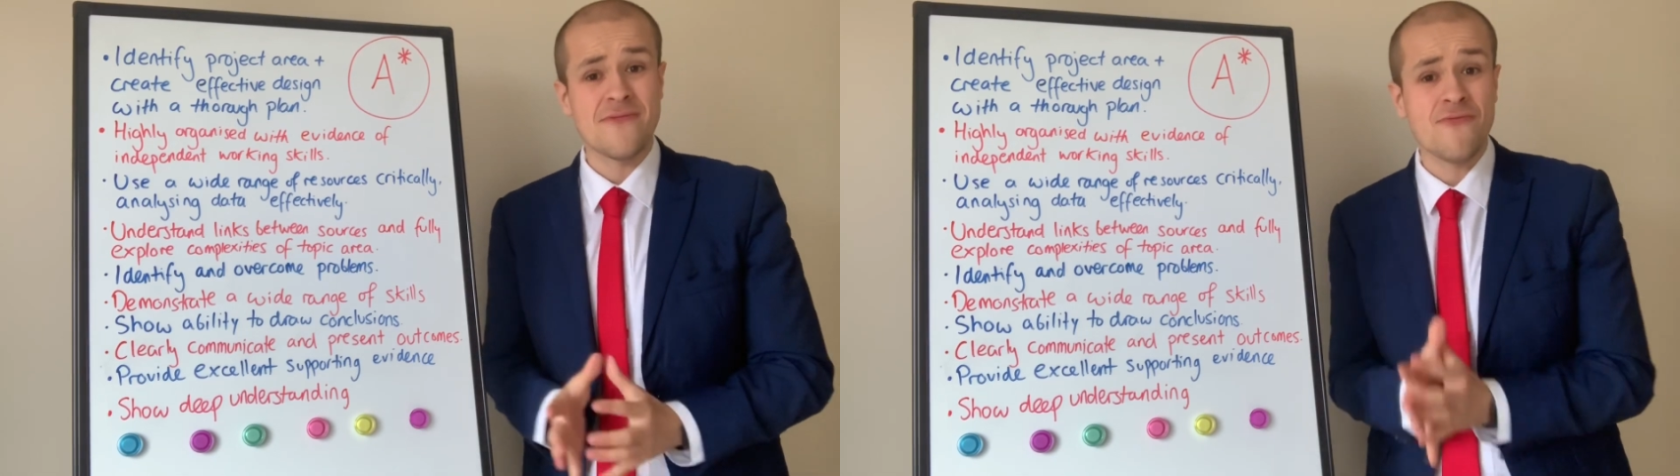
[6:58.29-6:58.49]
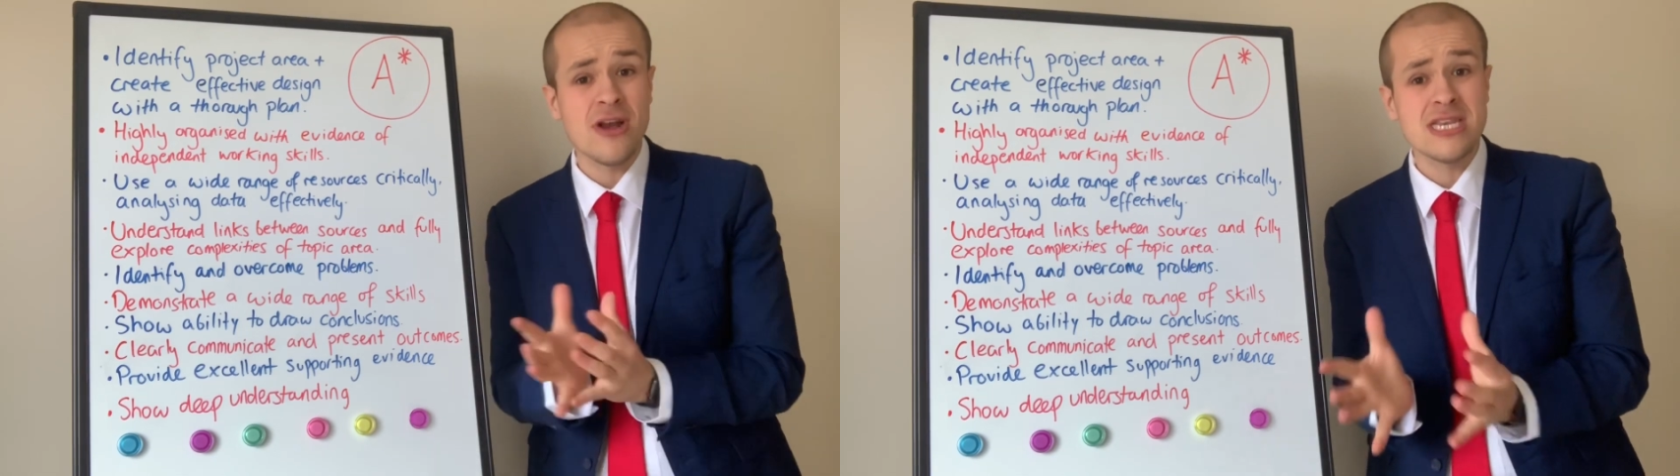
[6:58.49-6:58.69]

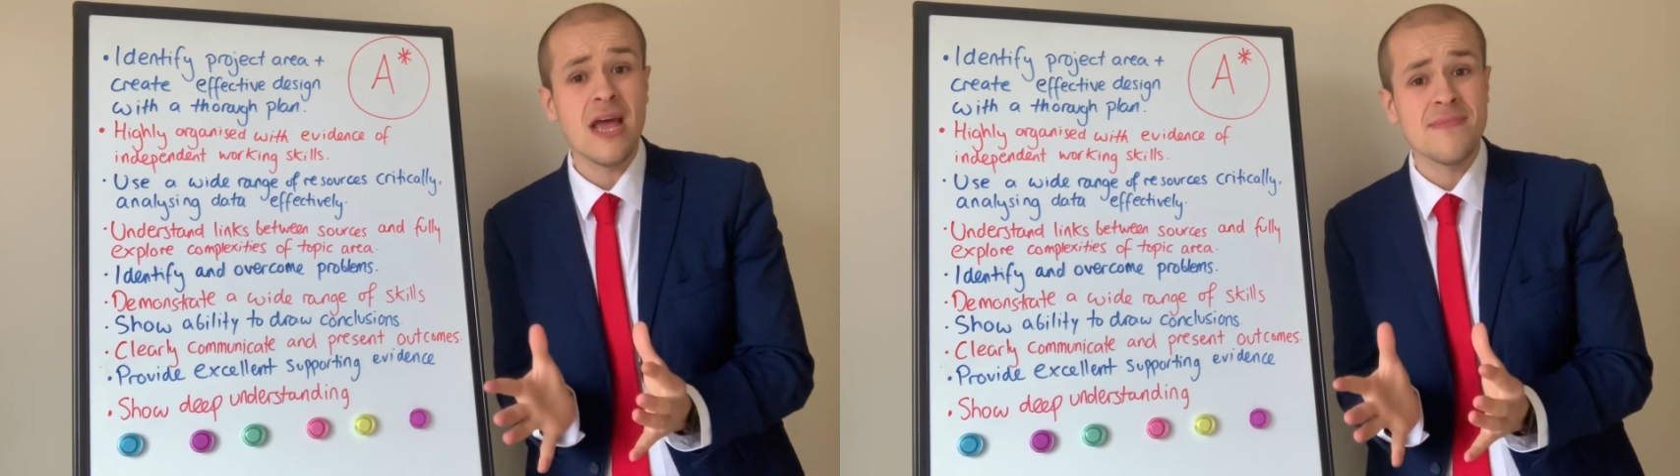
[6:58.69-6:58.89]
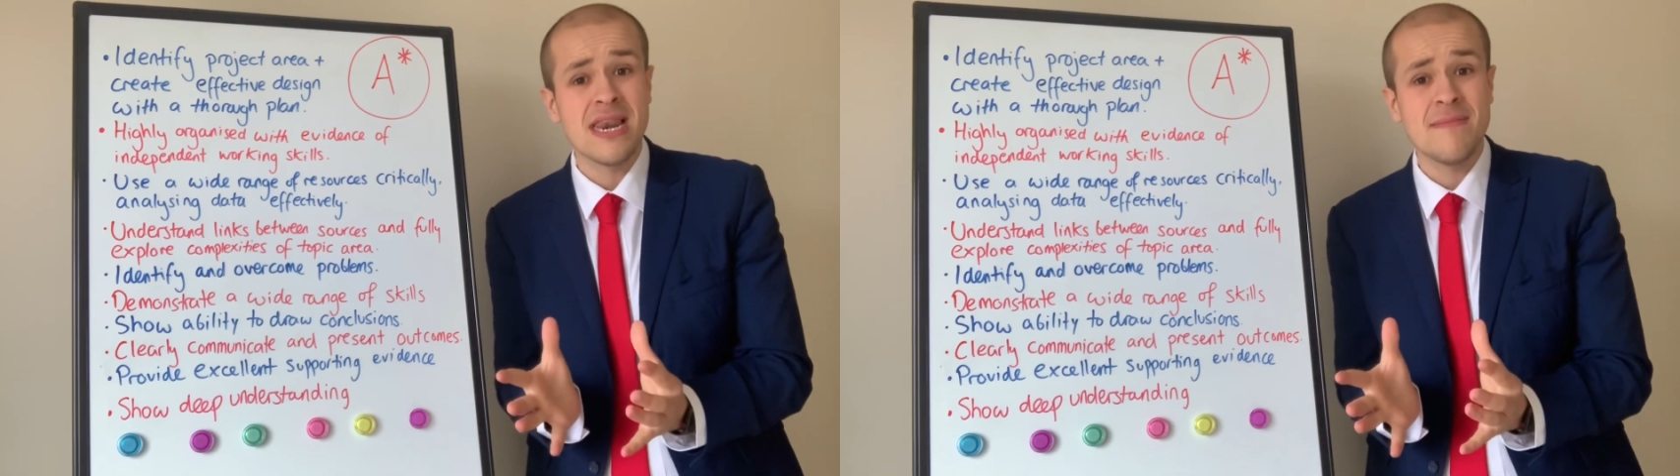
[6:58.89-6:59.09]
front
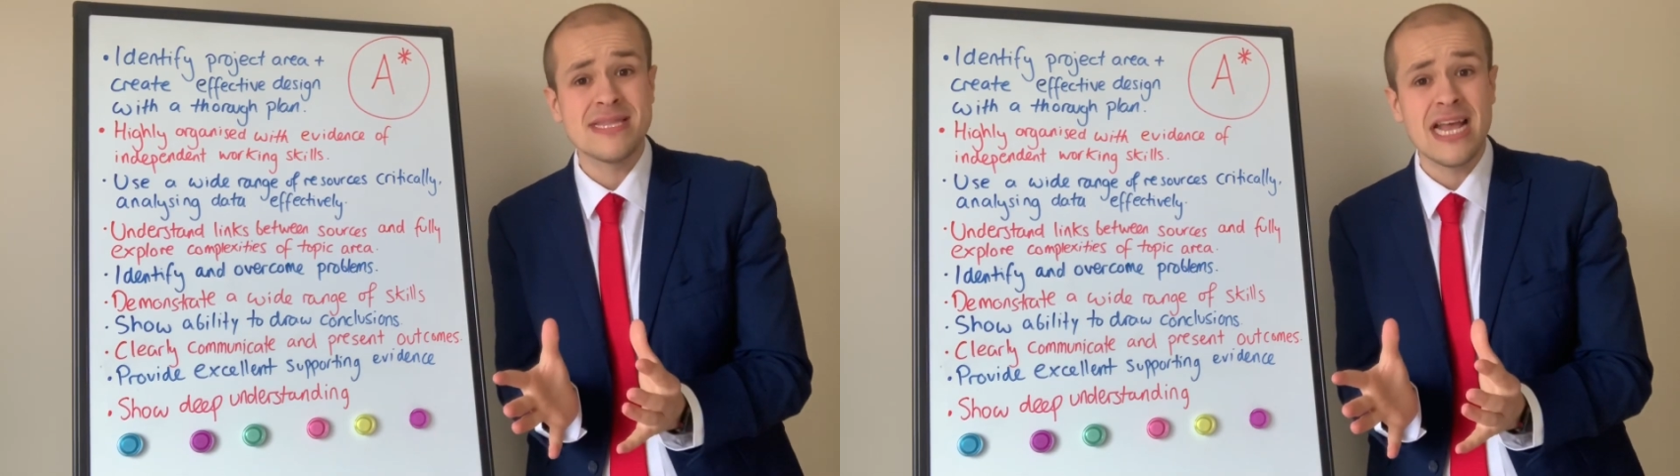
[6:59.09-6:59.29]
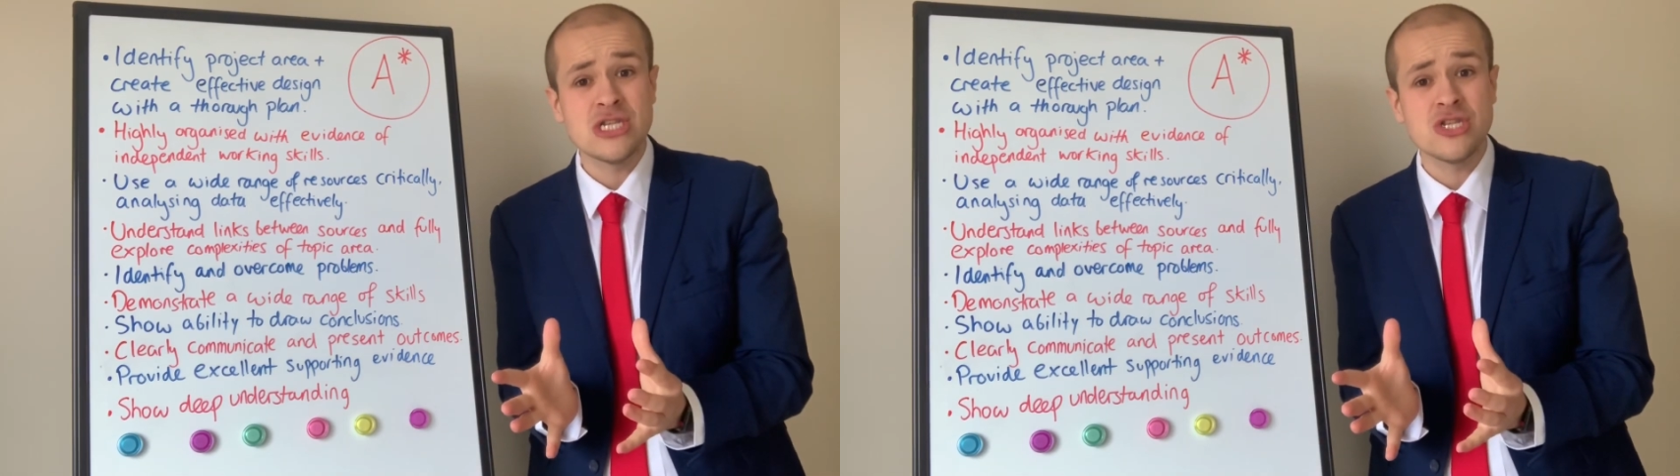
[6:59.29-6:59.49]
up the
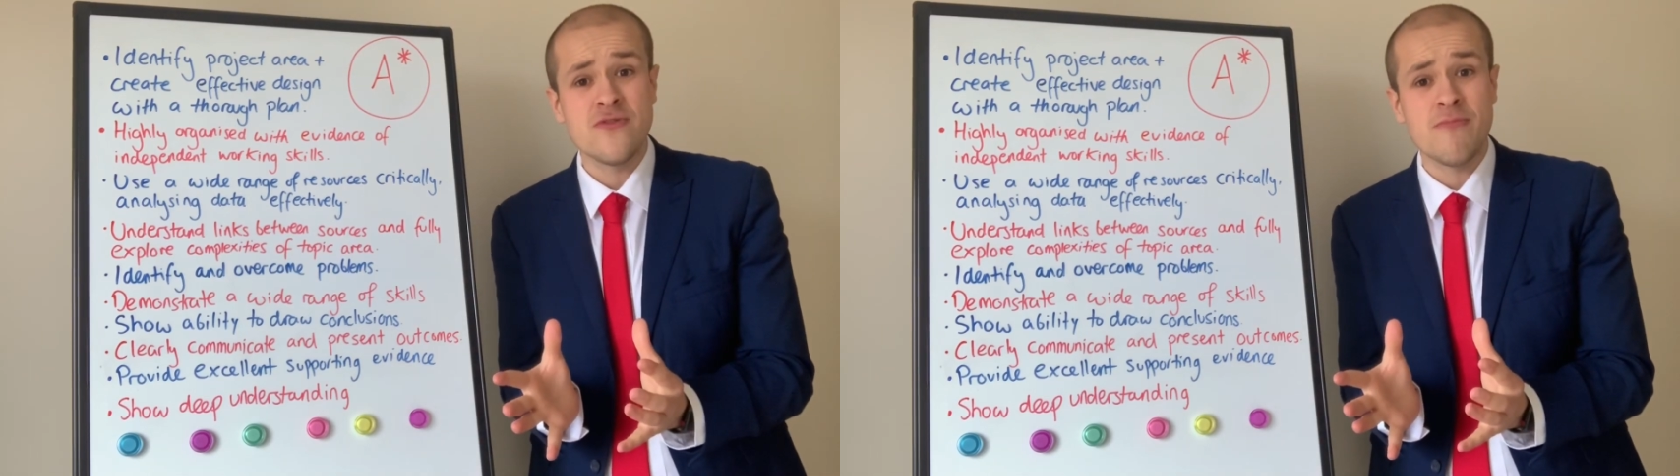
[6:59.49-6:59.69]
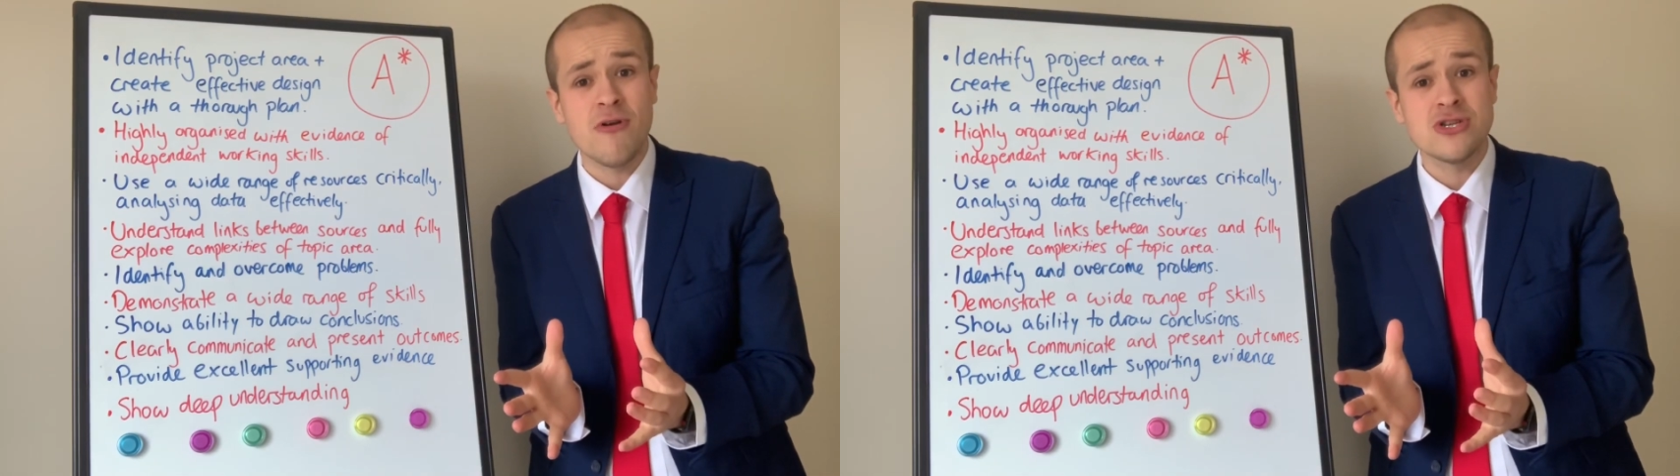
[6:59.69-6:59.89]
limitations of
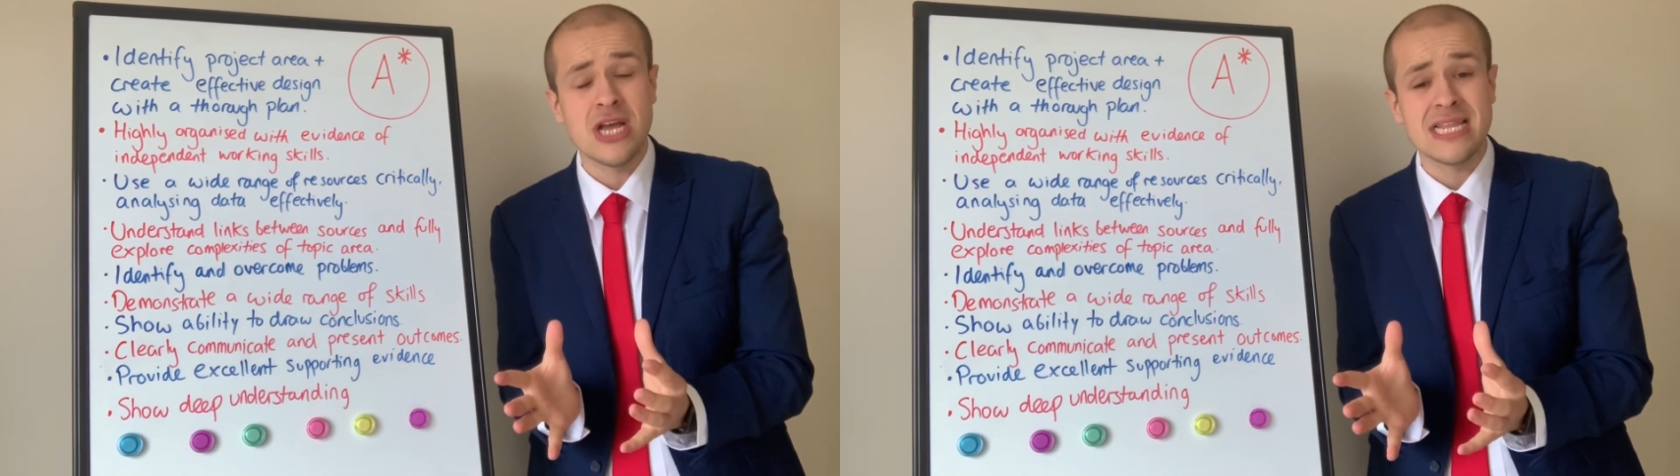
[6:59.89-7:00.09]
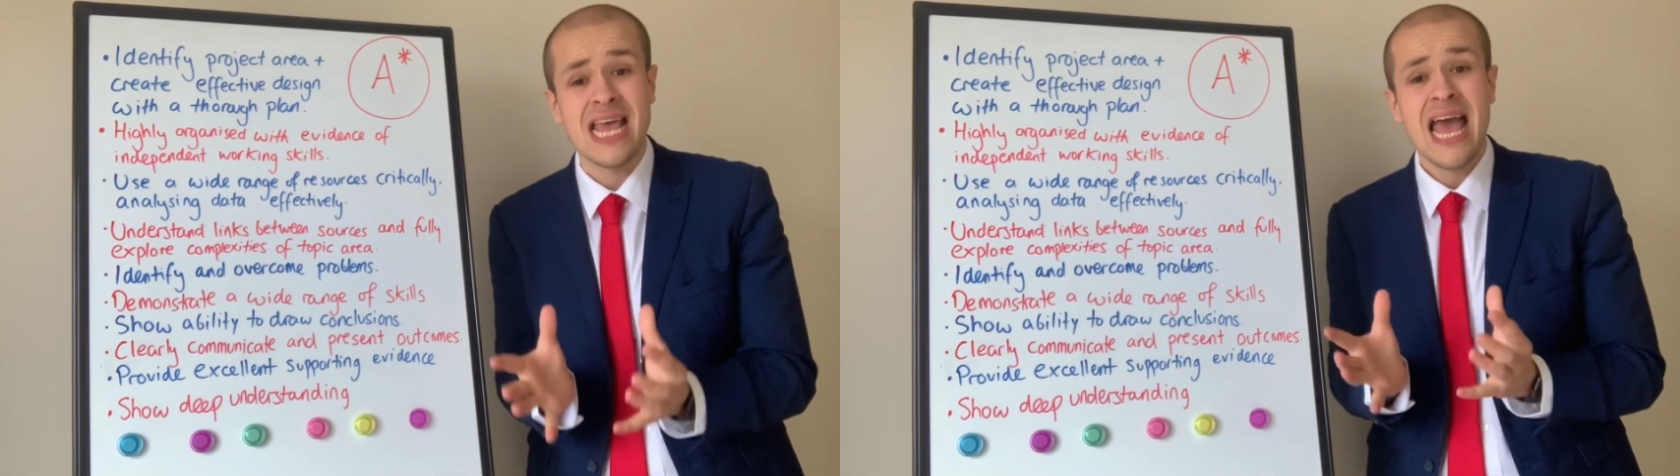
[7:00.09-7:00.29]
your
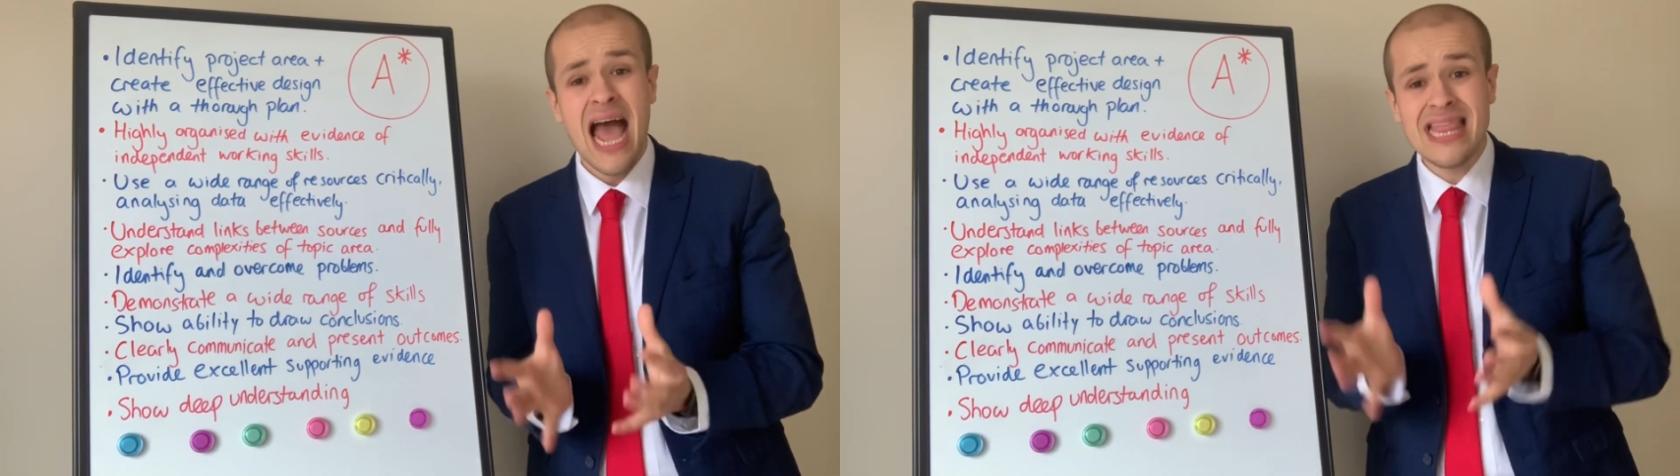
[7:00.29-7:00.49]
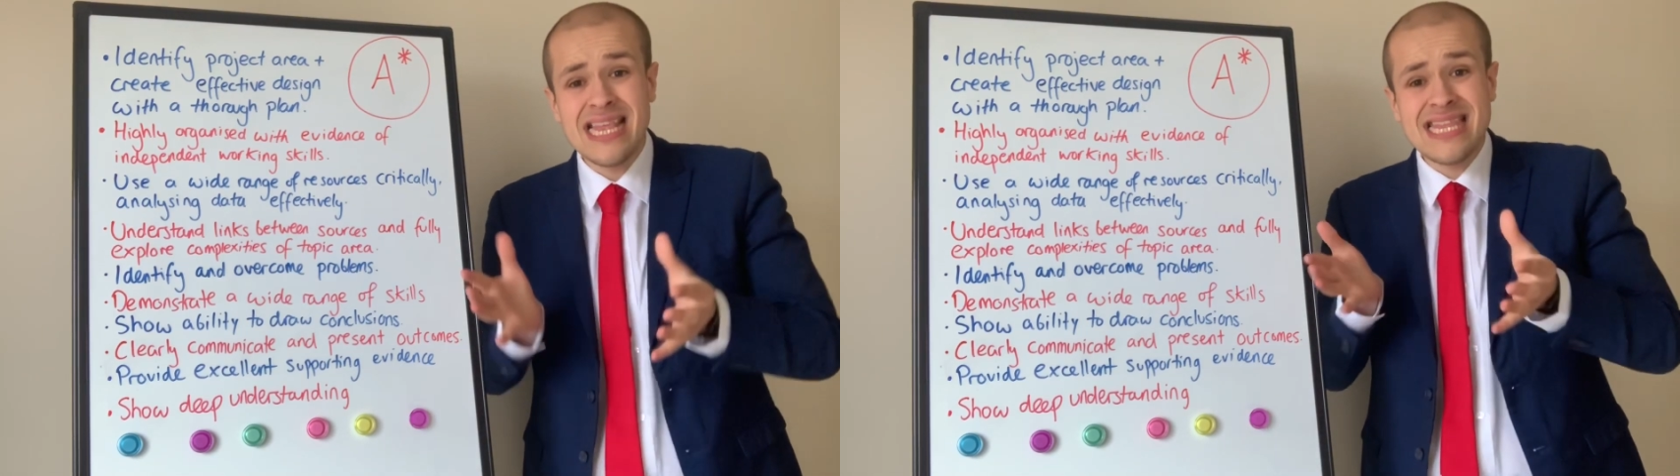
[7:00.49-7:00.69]
project,
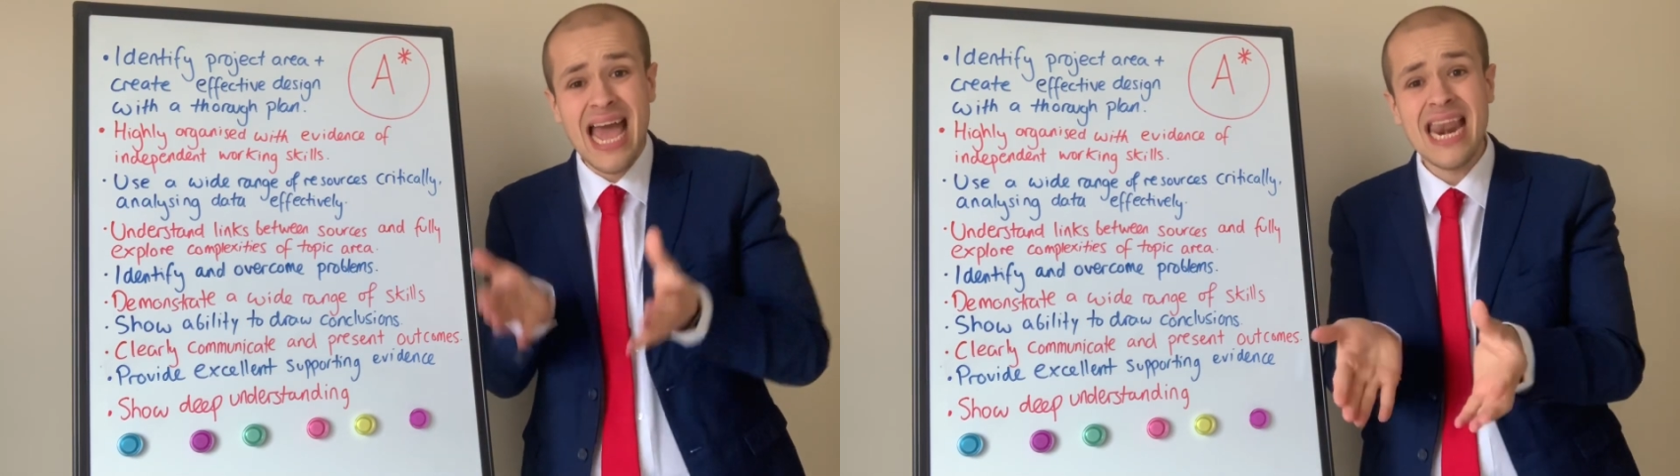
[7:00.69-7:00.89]
and then tell